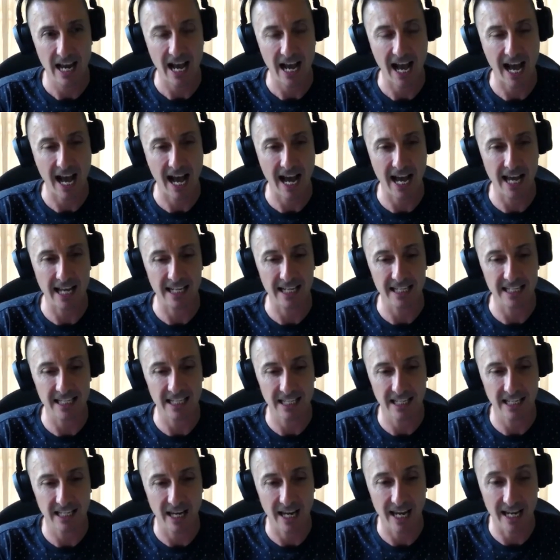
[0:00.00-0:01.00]
and
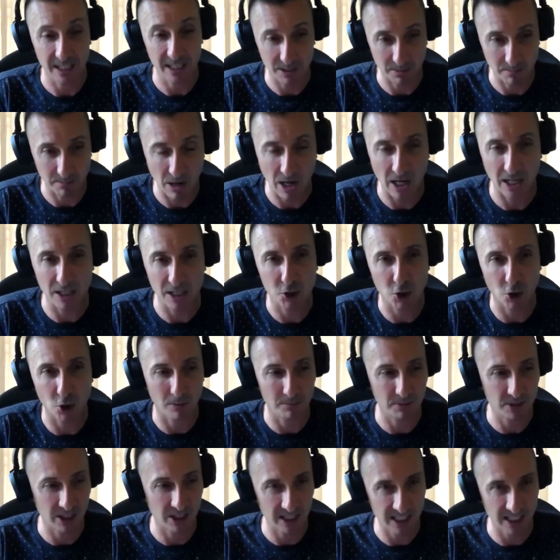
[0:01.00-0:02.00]
it's my job
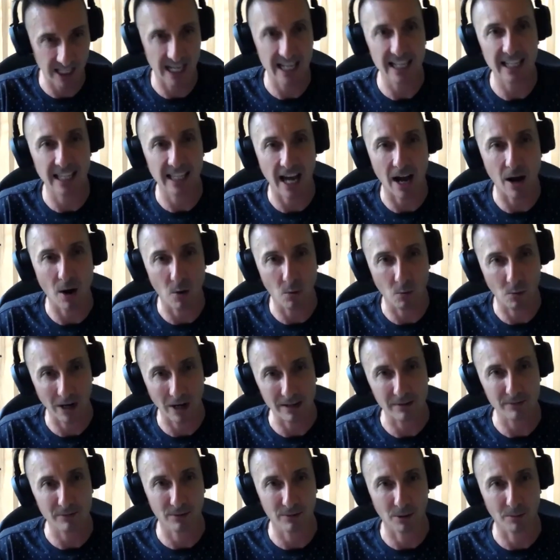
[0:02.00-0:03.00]
to take that away
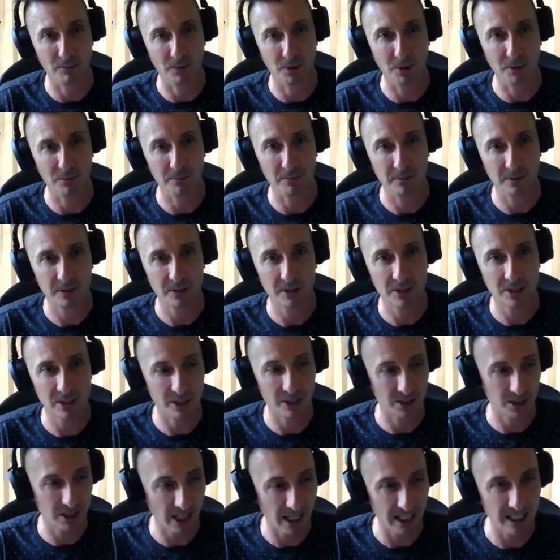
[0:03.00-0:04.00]
from them, to
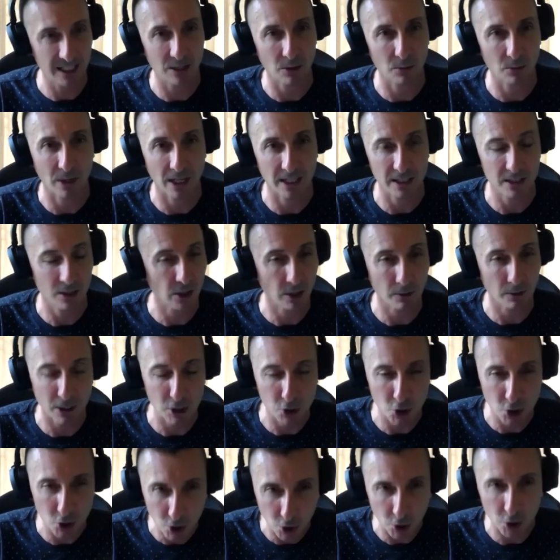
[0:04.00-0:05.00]
take away, you know, they
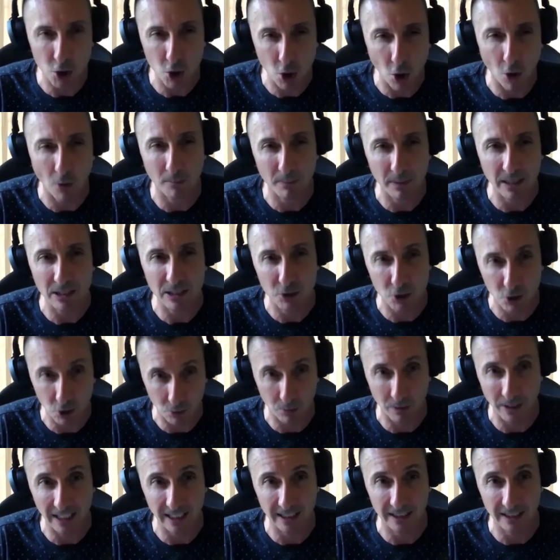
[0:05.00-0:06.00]
should not be
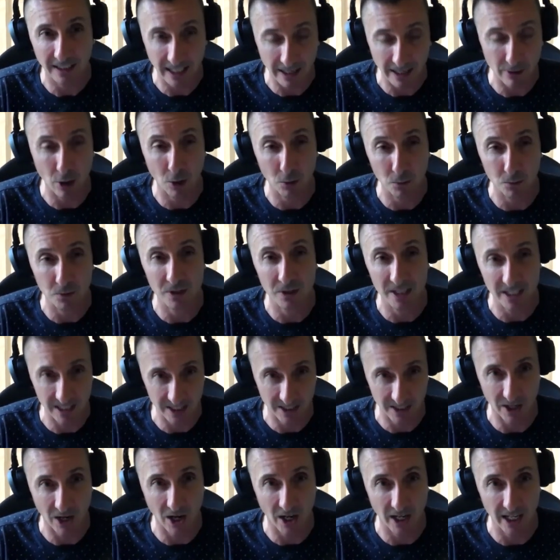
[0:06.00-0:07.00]
doing their own
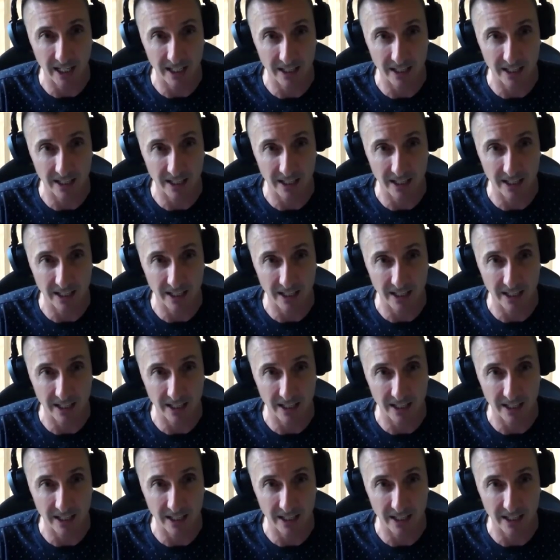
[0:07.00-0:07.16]
design.